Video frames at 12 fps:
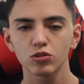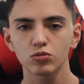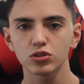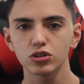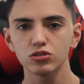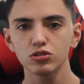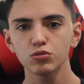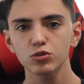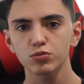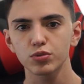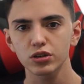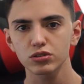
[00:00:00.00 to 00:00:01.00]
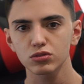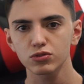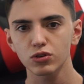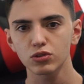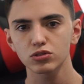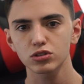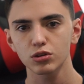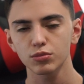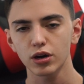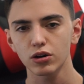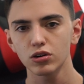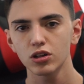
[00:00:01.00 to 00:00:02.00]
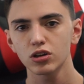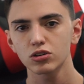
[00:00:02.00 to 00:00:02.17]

when the newer Pixel phones come out,